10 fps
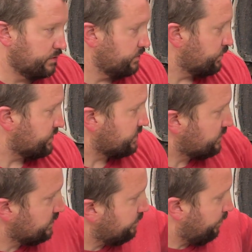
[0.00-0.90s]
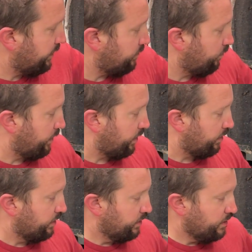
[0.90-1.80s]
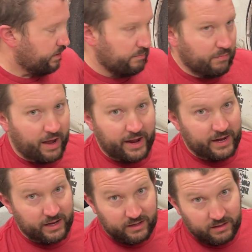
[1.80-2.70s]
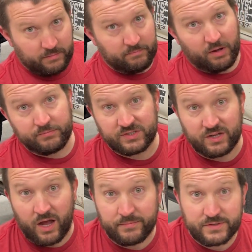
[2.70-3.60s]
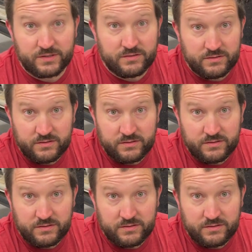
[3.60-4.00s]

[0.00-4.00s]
Twisted to the point where my bump stops